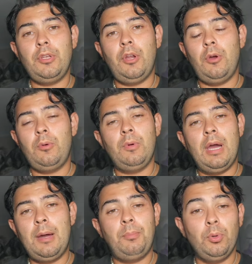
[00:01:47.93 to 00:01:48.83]

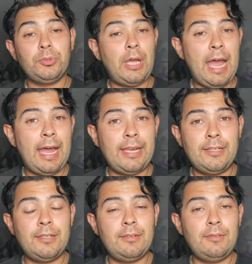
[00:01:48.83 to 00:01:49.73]
ball to
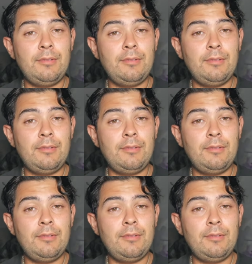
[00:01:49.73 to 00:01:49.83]
hand,